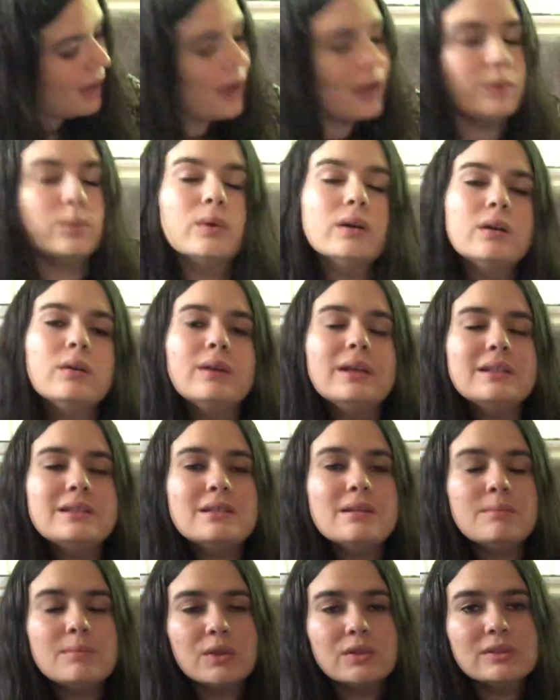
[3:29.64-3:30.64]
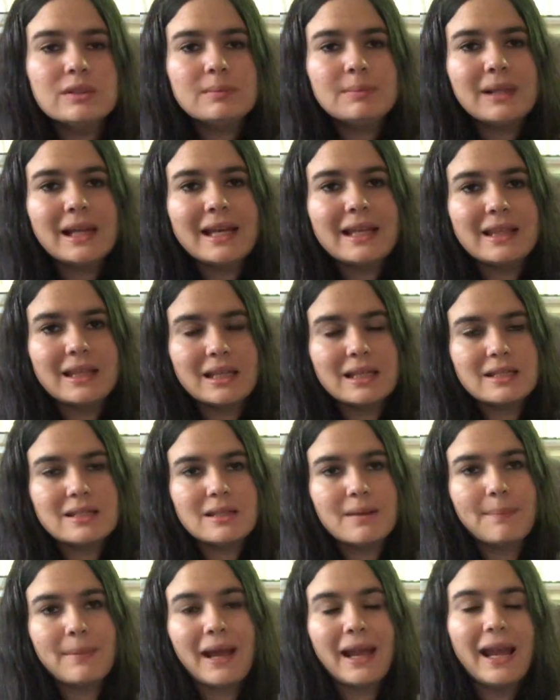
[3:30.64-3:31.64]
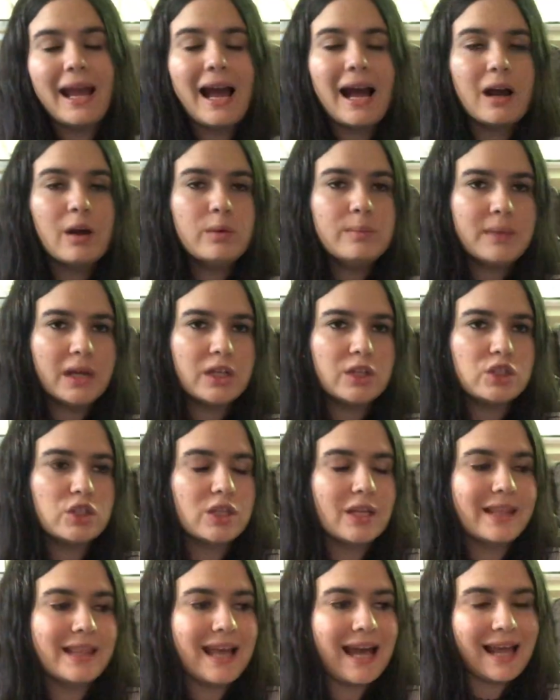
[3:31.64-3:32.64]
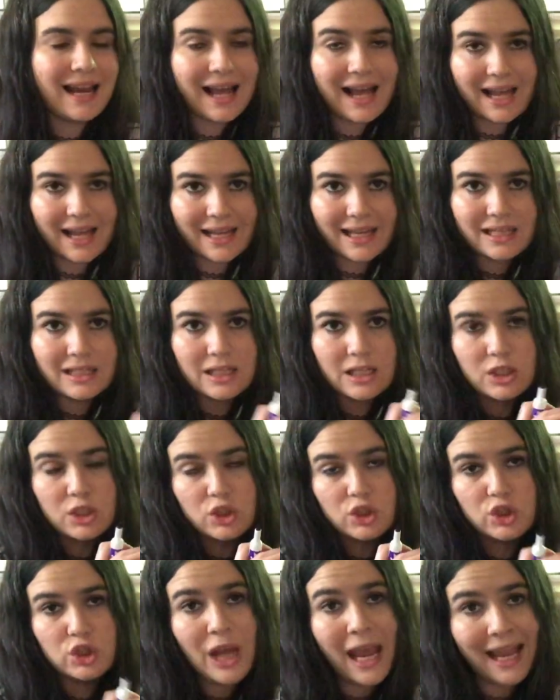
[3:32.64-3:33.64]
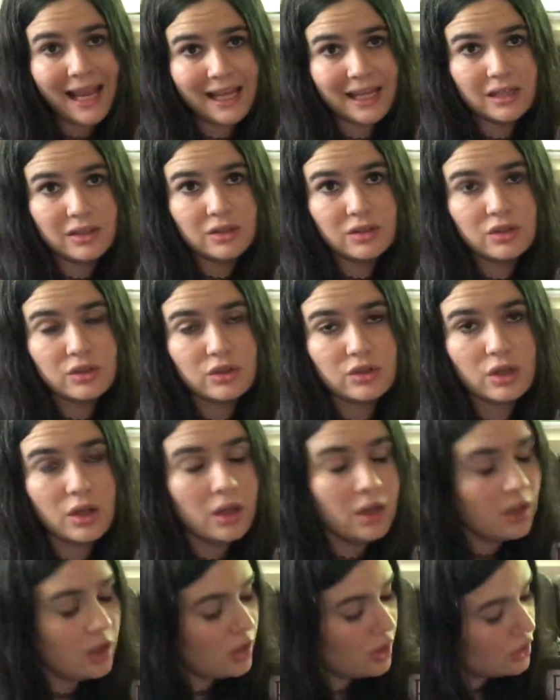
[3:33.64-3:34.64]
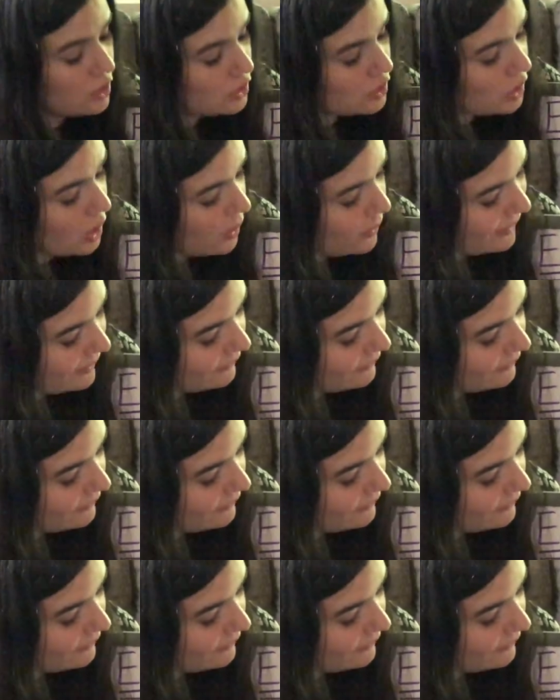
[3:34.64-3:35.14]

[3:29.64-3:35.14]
And we're going to multiply this by how much that height changed. So